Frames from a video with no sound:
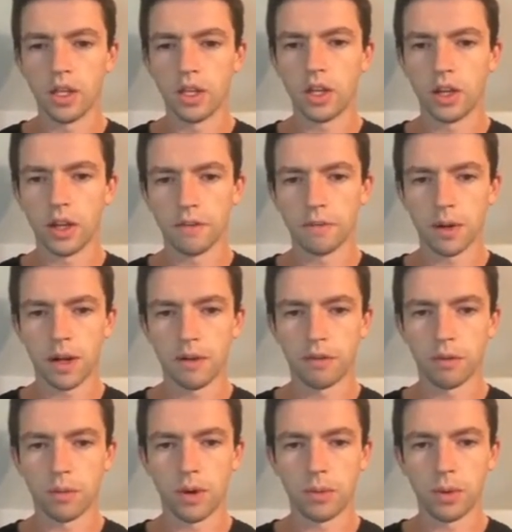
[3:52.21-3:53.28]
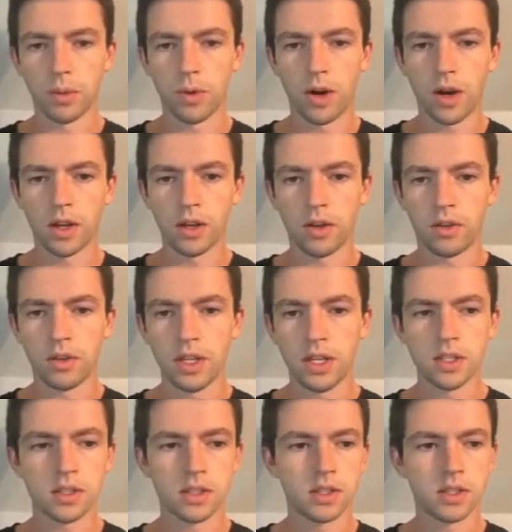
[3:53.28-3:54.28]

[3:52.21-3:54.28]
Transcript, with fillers: good enough probably for what we want on these.